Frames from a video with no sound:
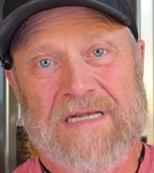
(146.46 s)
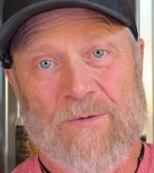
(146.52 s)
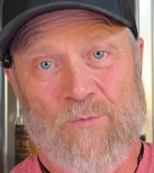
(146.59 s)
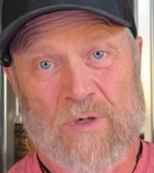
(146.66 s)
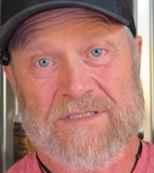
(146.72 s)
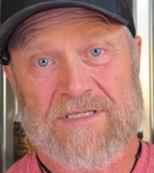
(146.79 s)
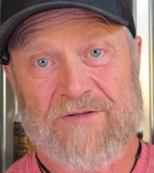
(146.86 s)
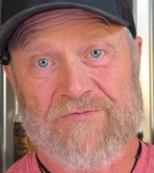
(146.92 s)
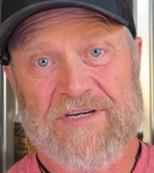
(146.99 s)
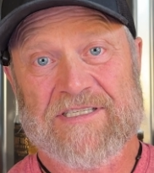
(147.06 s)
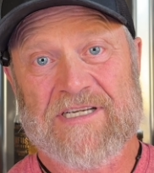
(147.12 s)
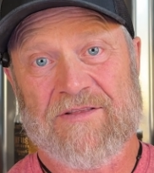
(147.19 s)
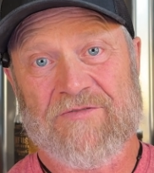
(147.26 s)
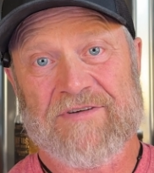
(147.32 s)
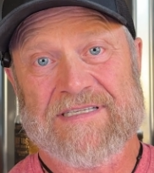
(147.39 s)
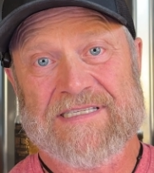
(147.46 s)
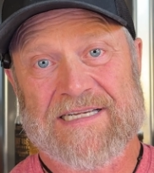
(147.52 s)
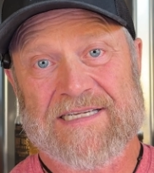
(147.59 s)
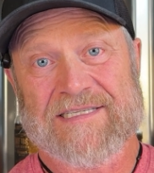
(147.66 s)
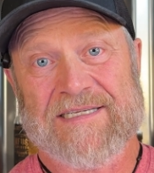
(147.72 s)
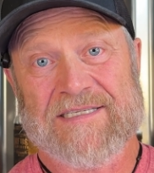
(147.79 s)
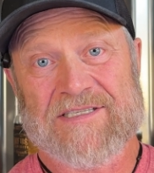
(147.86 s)
And once the rigid
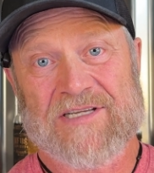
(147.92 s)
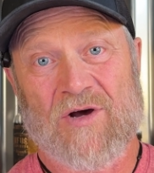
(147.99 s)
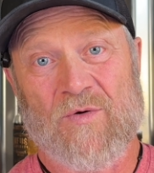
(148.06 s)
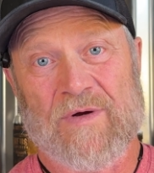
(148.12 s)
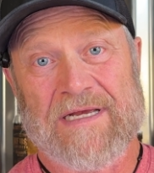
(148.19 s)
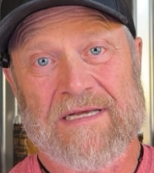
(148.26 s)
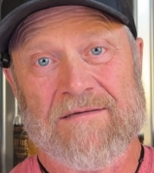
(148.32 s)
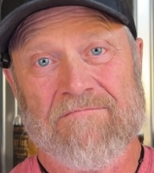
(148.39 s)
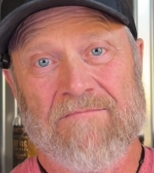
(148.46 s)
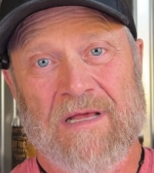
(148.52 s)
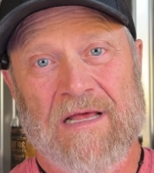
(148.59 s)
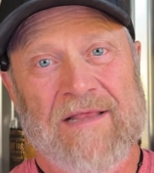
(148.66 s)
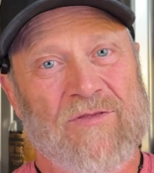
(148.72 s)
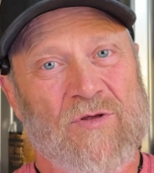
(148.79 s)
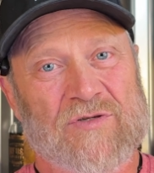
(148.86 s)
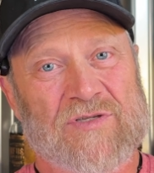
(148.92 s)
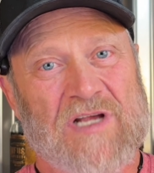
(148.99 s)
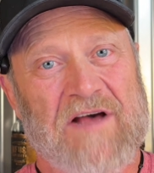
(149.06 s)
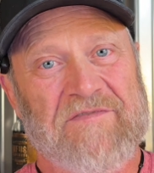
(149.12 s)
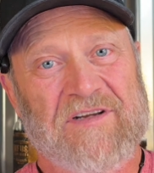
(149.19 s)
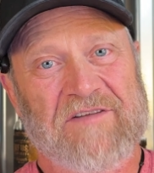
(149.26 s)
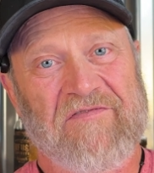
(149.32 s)
360s go in, those
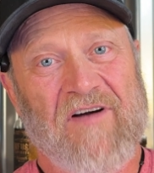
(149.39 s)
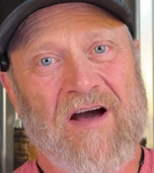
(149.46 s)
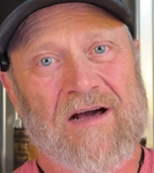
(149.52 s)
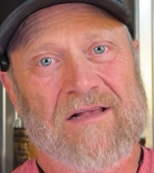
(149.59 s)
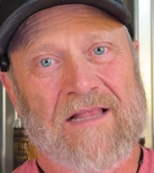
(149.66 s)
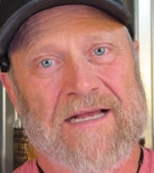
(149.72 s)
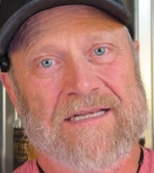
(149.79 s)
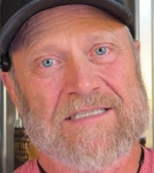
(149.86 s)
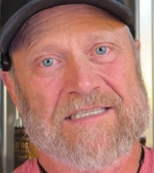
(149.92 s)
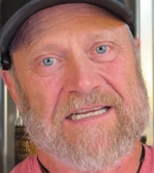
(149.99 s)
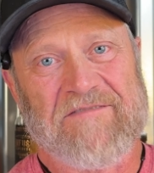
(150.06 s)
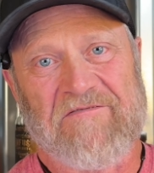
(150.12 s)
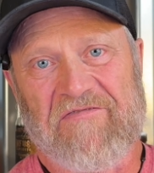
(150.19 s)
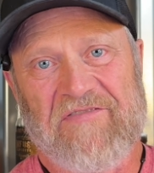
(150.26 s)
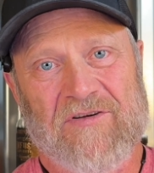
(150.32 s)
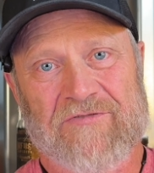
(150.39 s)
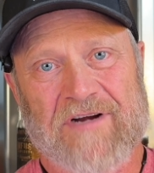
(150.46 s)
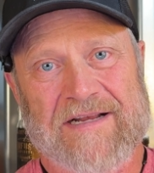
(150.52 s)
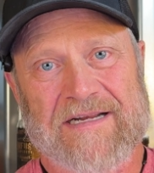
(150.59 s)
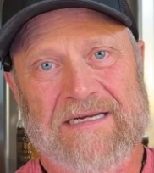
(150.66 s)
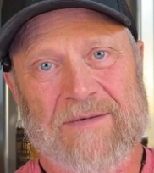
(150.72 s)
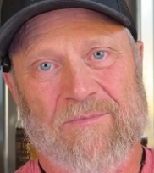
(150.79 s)
softer fog lights didn't feel
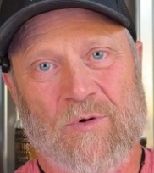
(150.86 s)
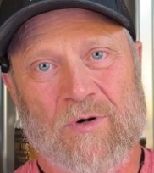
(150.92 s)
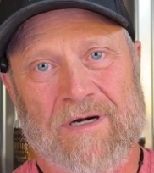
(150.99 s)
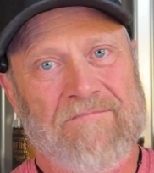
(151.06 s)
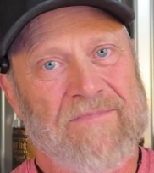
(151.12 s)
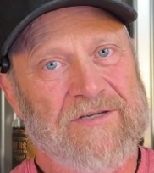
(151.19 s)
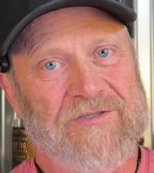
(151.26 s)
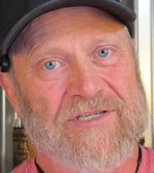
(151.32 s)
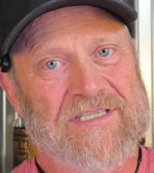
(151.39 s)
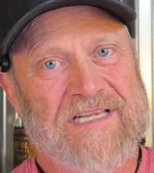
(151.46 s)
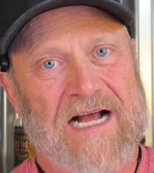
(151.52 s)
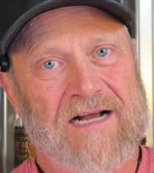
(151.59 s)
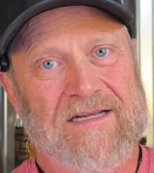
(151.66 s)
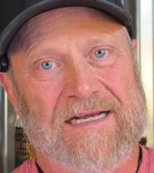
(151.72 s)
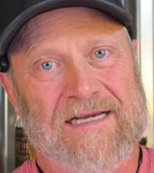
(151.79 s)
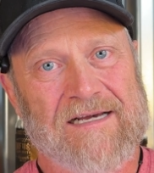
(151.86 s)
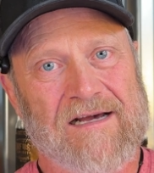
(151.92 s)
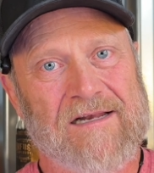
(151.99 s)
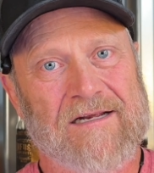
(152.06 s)
right anymore. They're just not going to cut